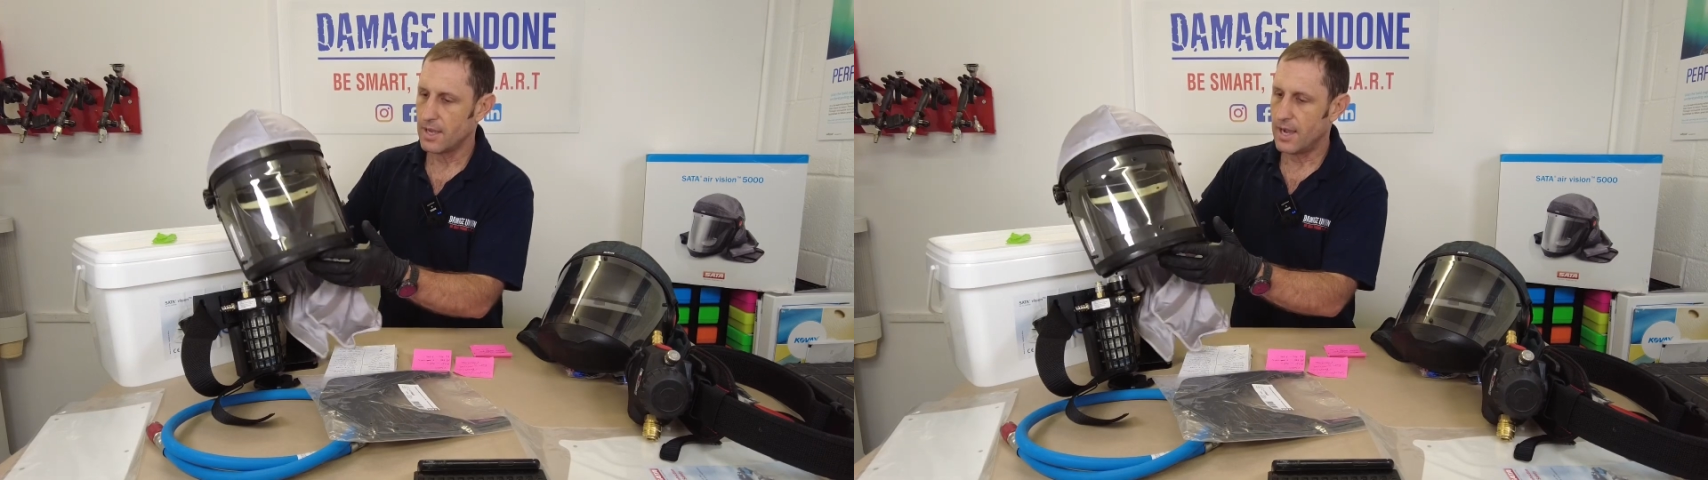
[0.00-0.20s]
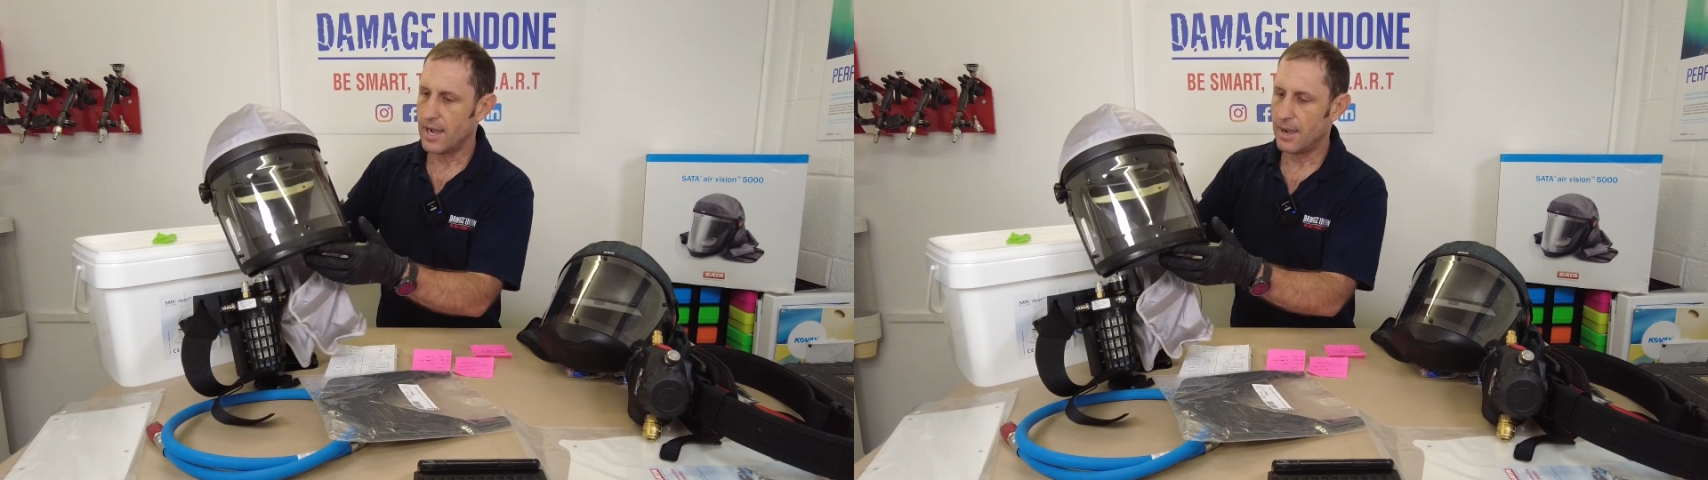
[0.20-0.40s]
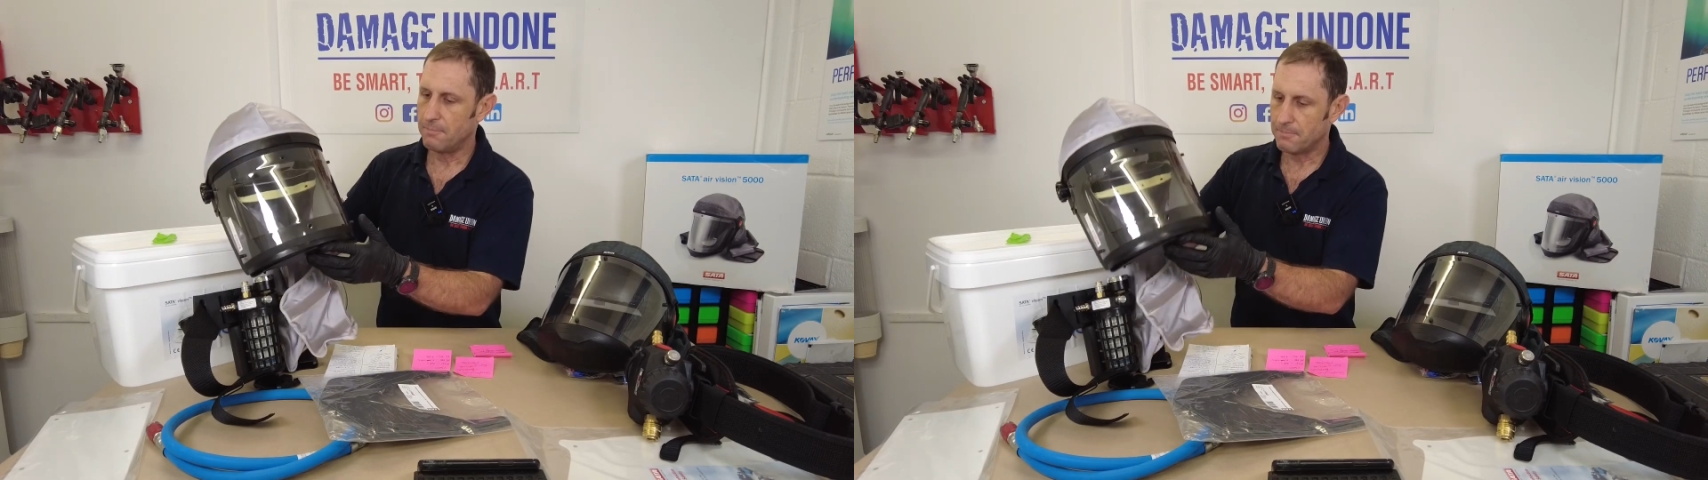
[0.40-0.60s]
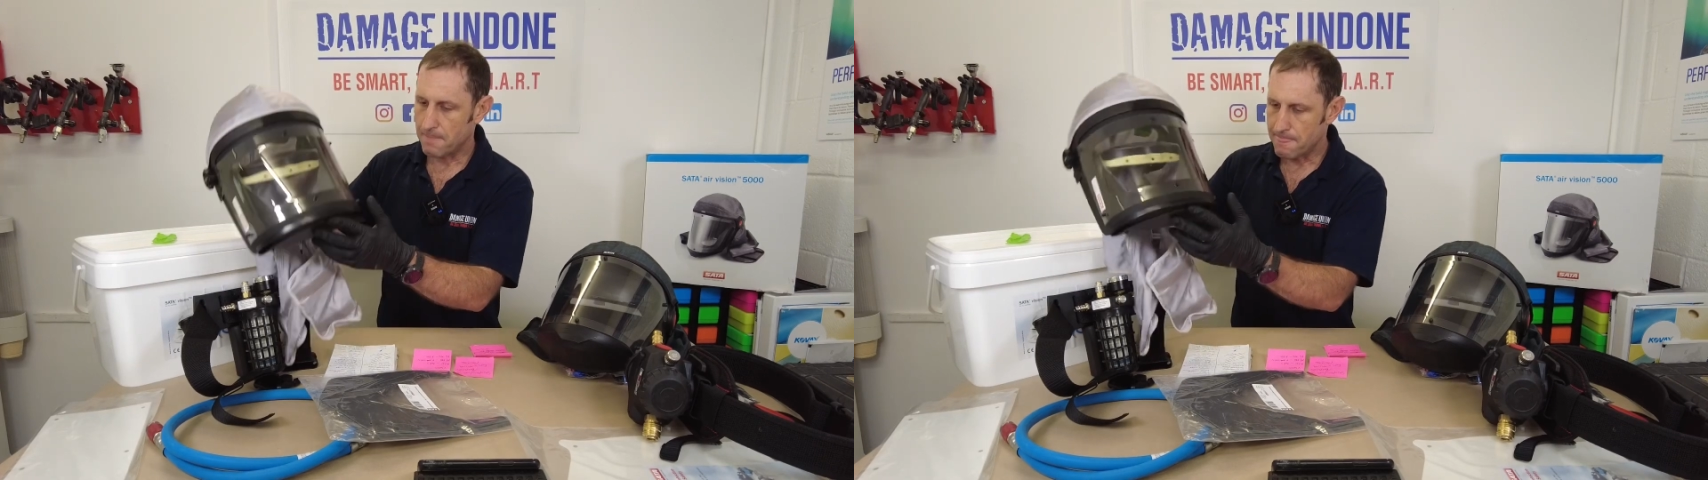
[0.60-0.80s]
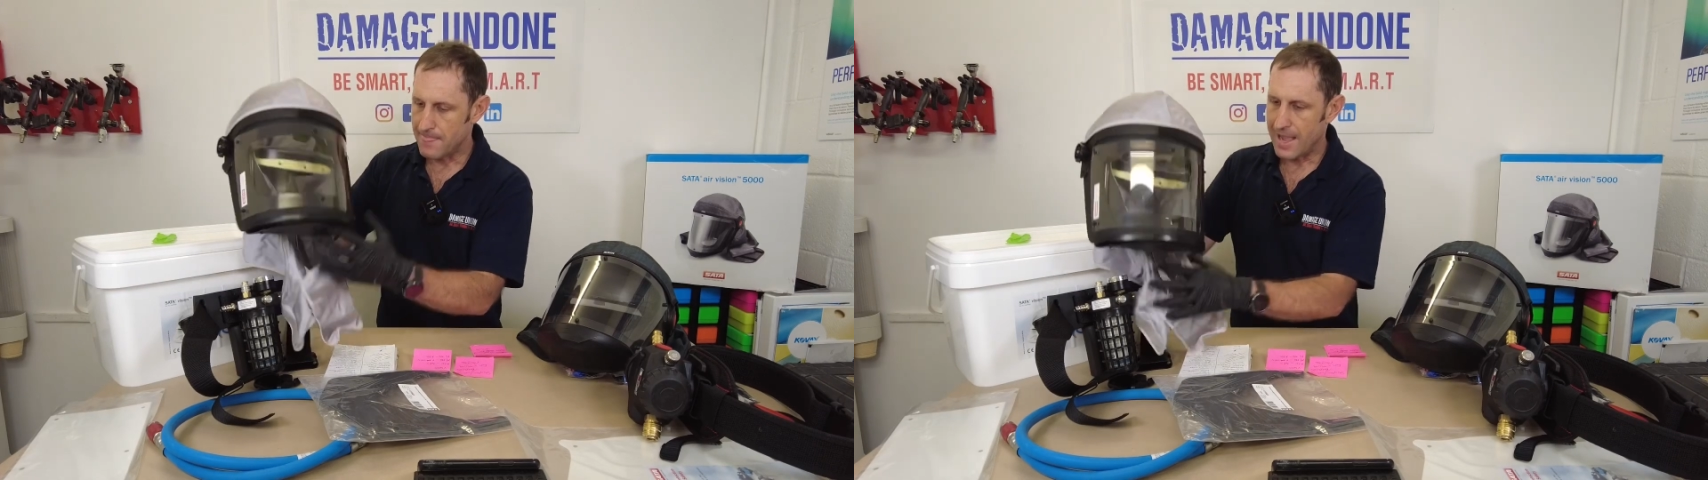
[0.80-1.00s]

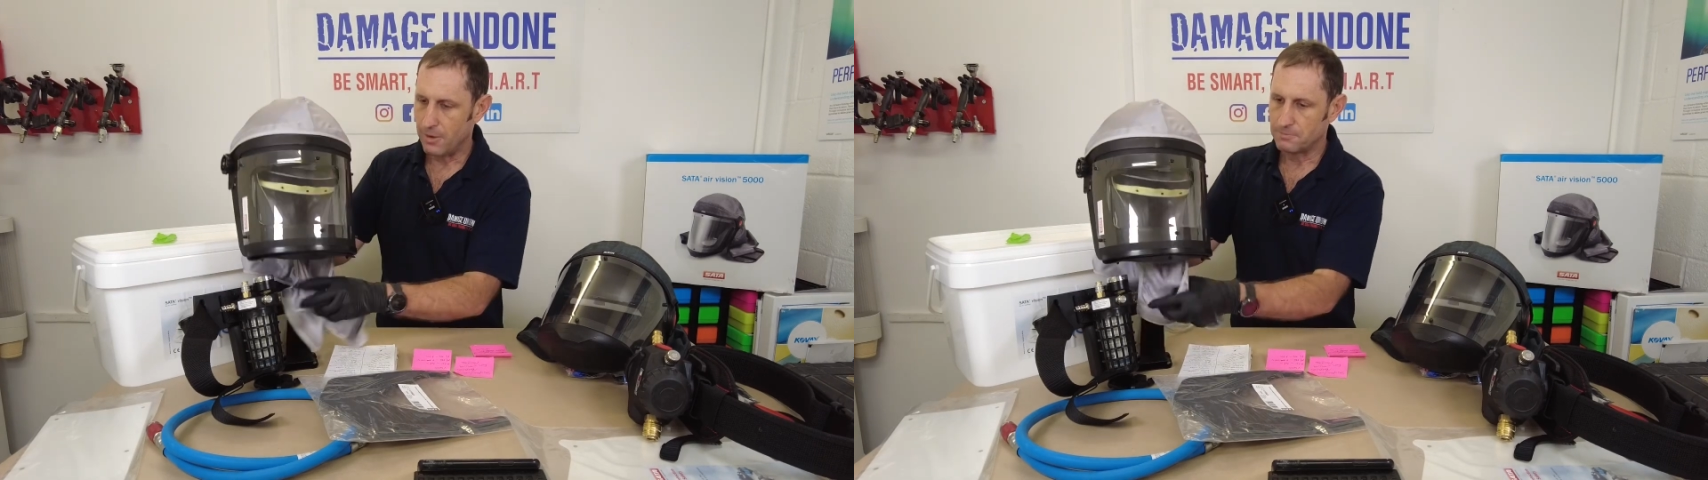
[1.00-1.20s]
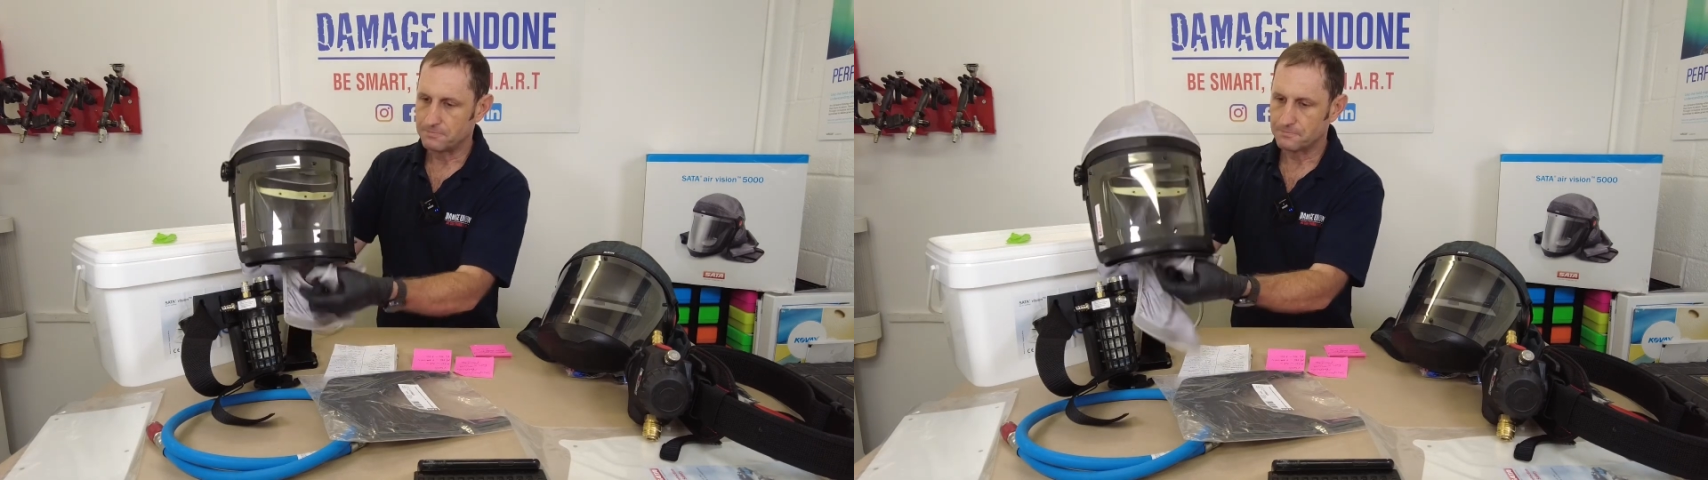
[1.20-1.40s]
Now,